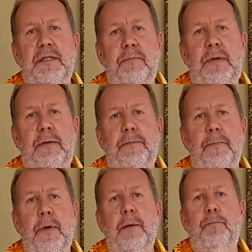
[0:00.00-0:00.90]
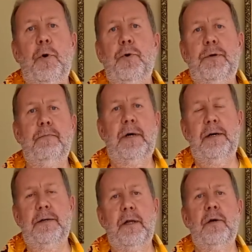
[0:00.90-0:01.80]
to be borne in
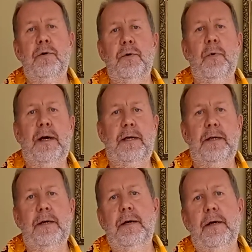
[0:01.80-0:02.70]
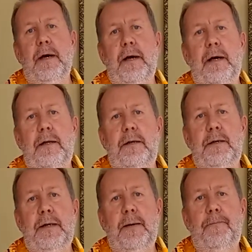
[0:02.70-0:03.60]
mind along the way, and
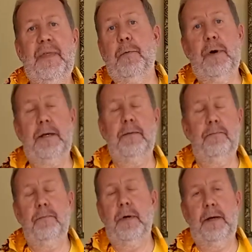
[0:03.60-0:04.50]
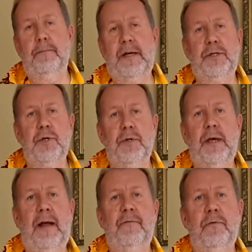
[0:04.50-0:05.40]
that way it makes sure that
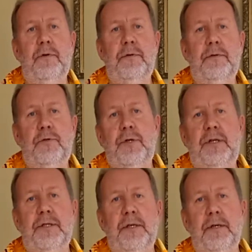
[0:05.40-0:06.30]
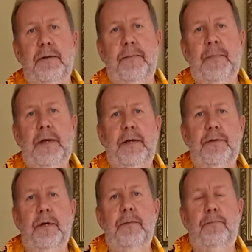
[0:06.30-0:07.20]
everyone treats the
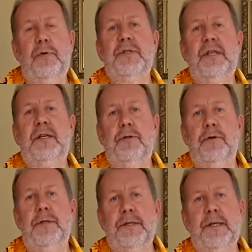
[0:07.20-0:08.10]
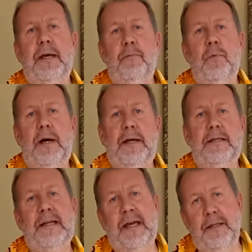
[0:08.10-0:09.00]
procedure in the same way to
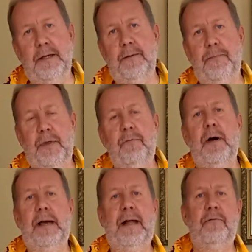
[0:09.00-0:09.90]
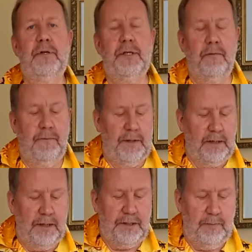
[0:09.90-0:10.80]
get the right end result for the
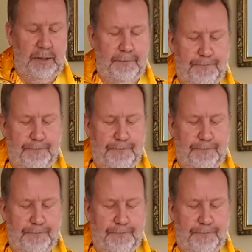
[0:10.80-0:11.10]
customer.